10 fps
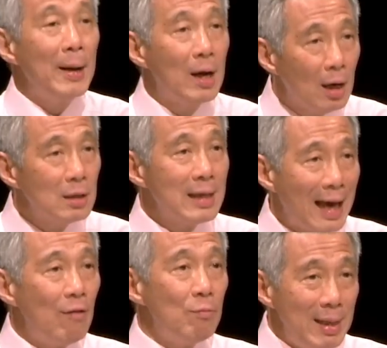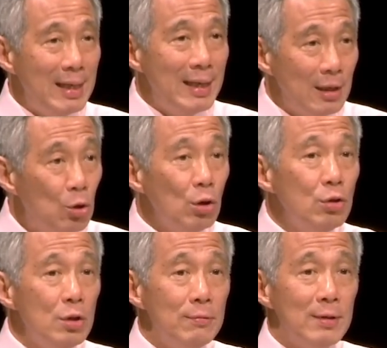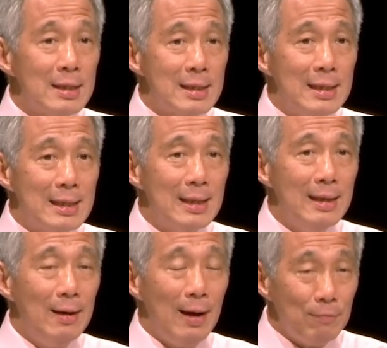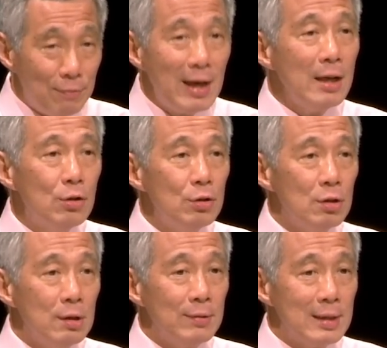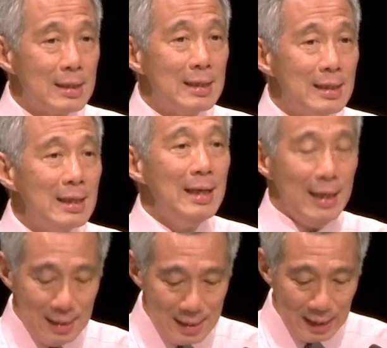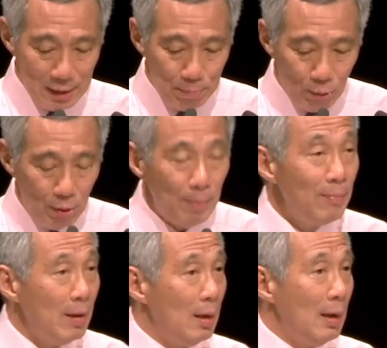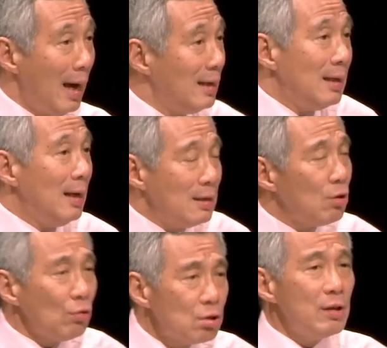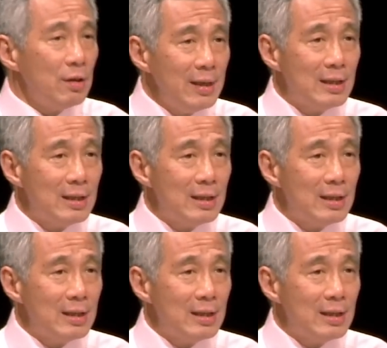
because they have been in good universities and very good universities in Singapore. And it's also the